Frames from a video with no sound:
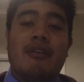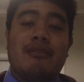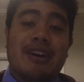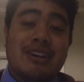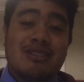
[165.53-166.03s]

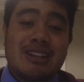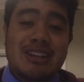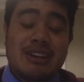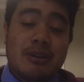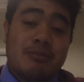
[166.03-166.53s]
Finally,
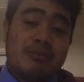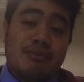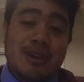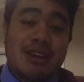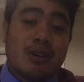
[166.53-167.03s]

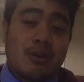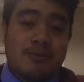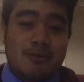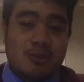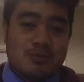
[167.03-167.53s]
be
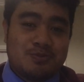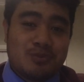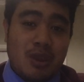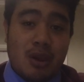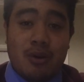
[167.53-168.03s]
hopeful.
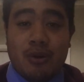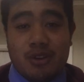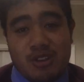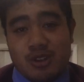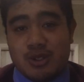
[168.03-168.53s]

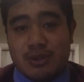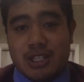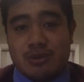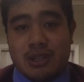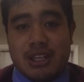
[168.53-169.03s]
Although
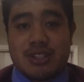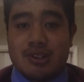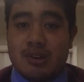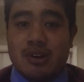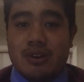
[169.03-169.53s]
2020 has
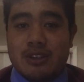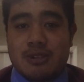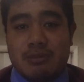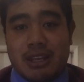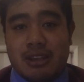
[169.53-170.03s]
not gone as
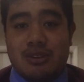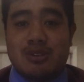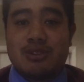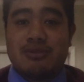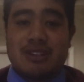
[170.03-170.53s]
planned due
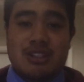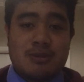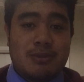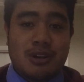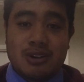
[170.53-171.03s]
to reasons
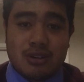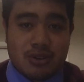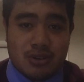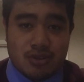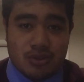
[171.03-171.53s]
beyond our
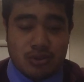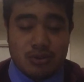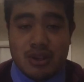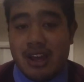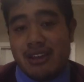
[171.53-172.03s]
control,
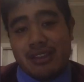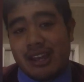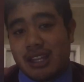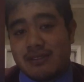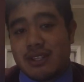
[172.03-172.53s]
that
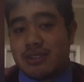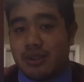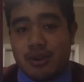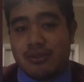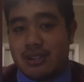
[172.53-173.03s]
gives us
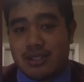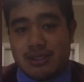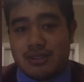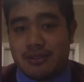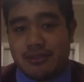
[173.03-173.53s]
no
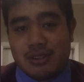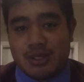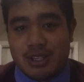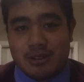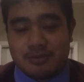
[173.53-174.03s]
reason to feel
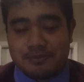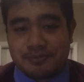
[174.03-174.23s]
down.